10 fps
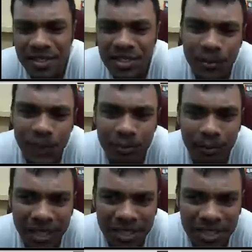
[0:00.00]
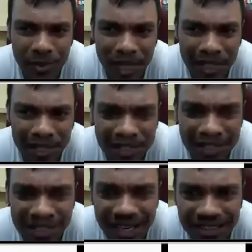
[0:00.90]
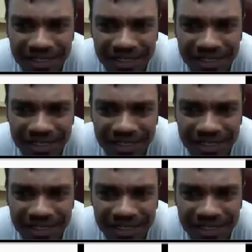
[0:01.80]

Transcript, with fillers: And if you notice,